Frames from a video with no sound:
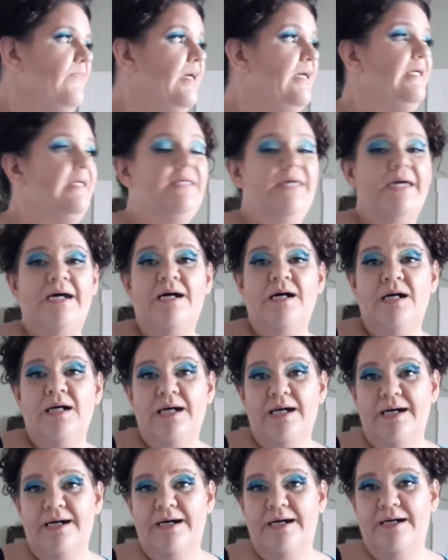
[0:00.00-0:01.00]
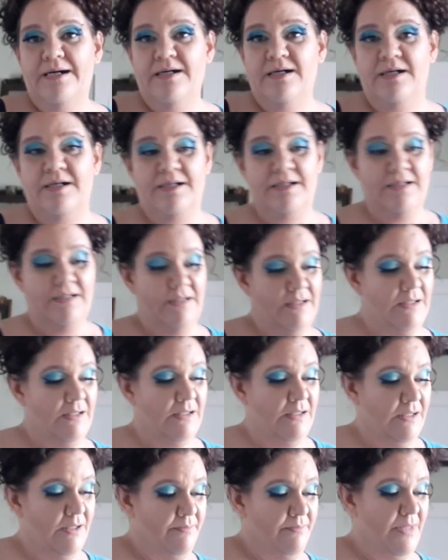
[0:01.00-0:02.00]
Yeah,
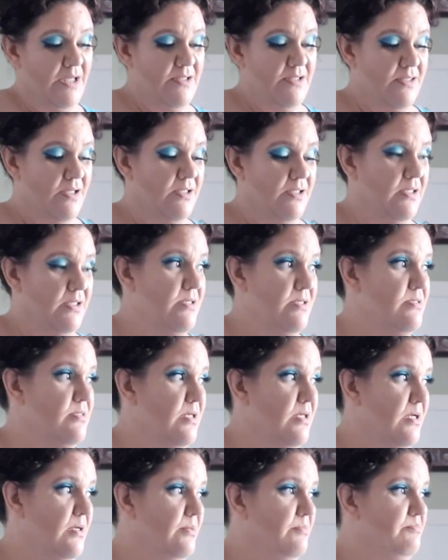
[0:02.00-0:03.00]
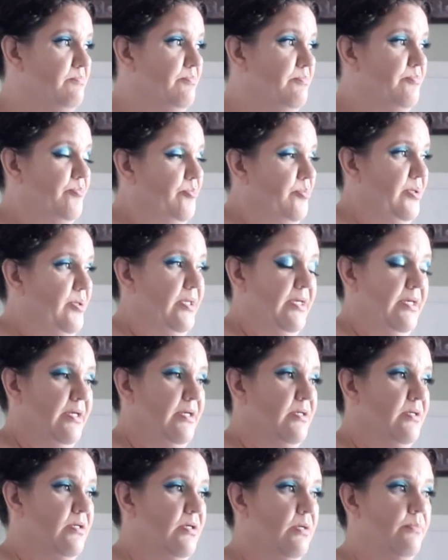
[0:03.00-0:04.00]
my son eats like a
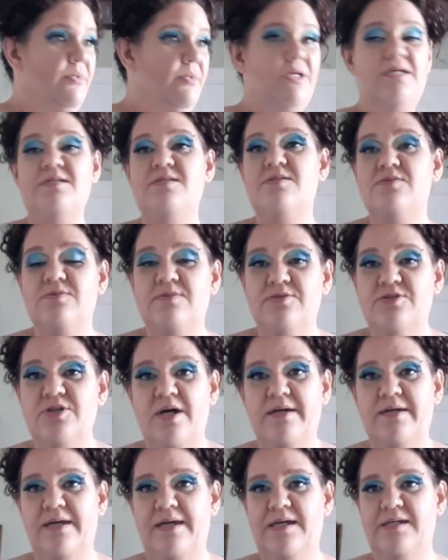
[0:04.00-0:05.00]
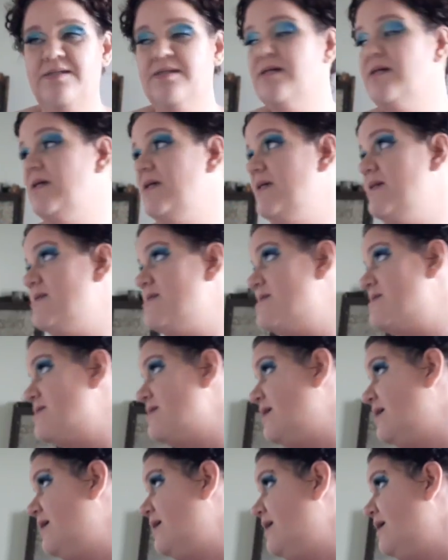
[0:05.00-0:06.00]
pig, but he's gigantic. He's
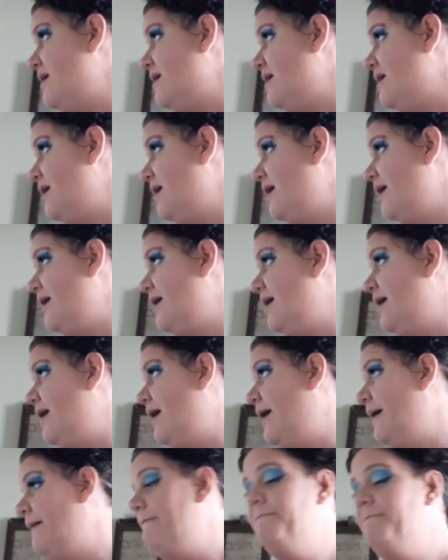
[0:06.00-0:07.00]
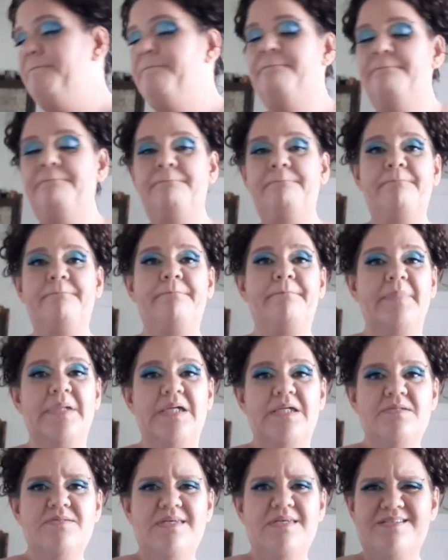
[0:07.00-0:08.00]

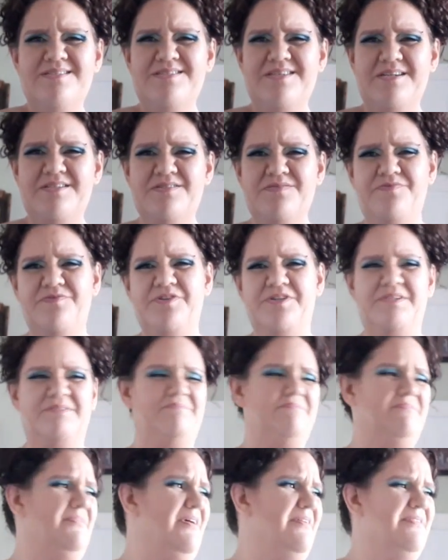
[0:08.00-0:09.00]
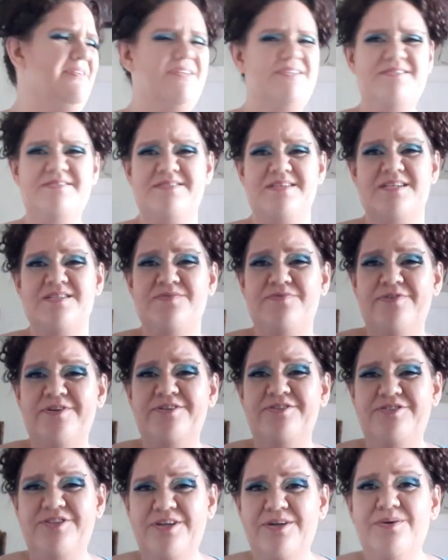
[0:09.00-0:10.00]
like 6 foot, I think he's
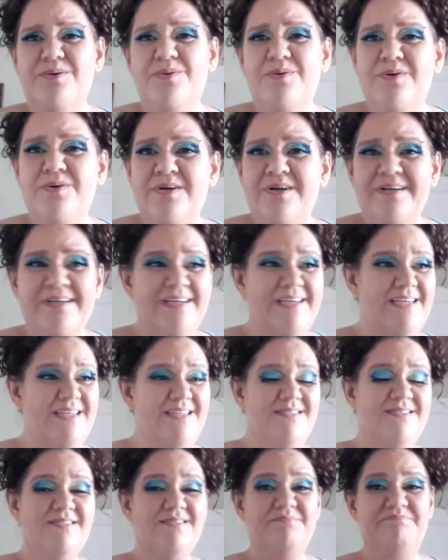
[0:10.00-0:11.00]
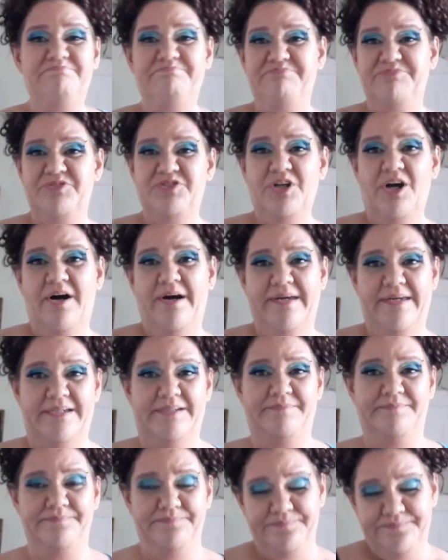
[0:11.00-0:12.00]
6'2". He's a giant.
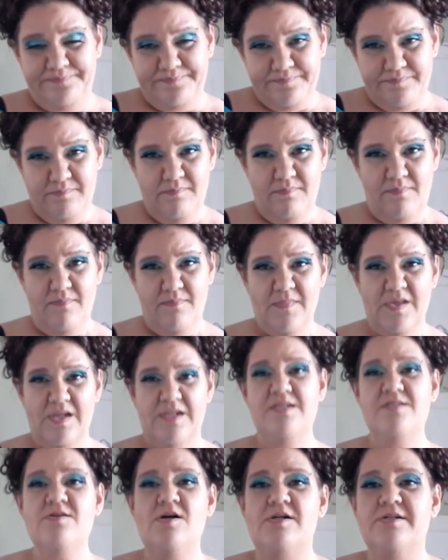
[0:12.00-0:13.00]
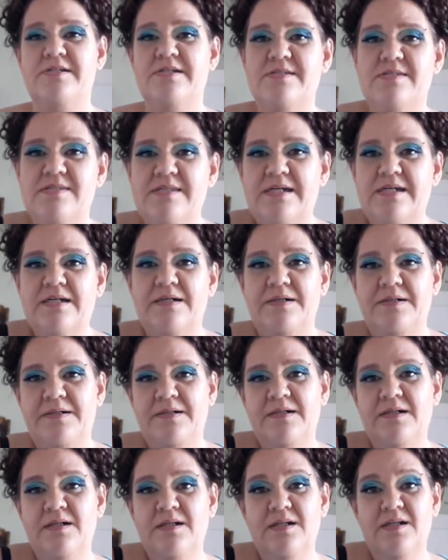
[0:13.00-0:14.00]
He's autistic.
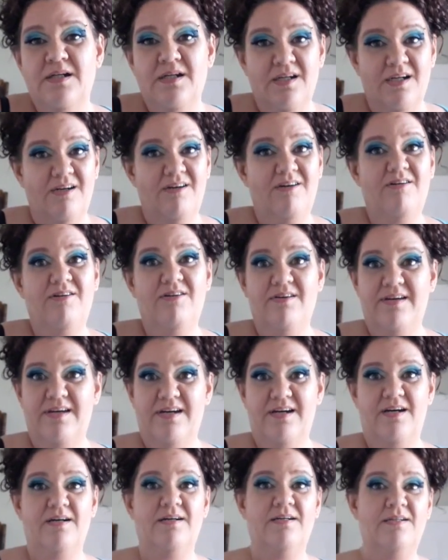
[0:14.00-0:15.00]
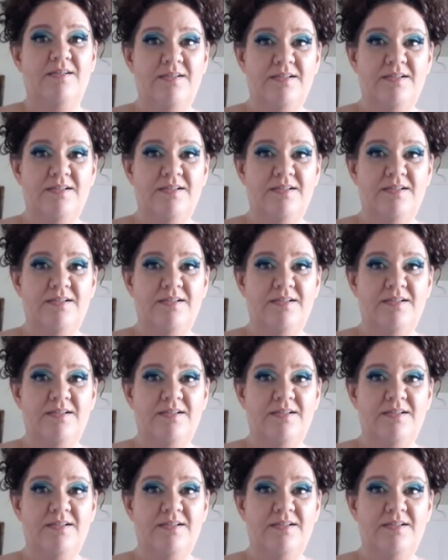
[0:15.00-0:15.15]
Oh yeah.